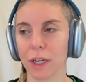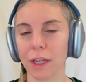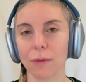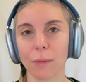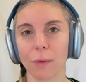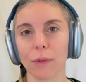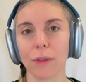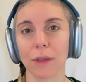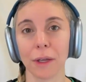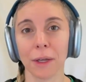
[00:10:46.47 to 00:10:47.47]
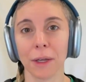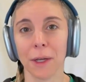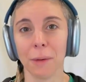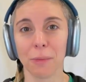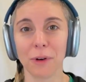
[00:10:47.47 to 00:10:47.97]
And I think we're both
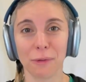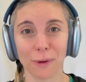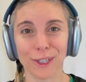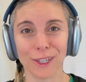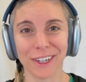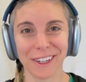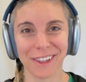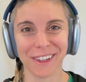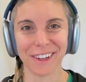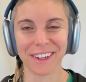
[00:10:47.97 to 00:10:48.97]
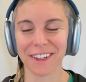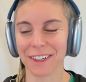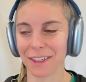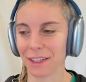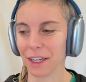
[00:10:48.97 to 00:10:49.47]
pretty fortunate in the
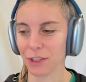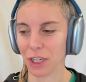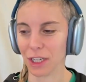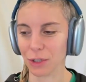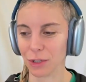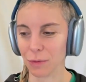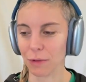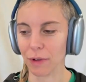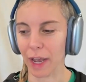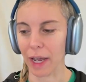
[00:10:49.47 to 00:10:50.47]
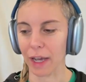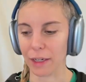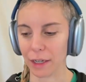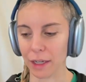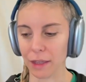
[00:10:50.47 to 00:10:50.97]
educations we've
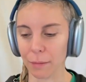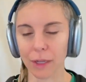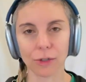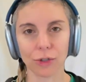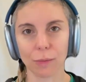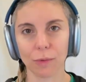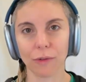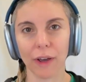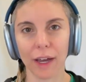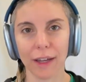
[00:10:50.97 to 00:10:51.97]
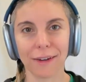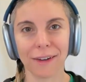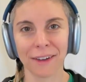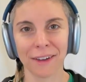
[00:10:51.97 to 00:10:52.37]
had and the mentorship we've had.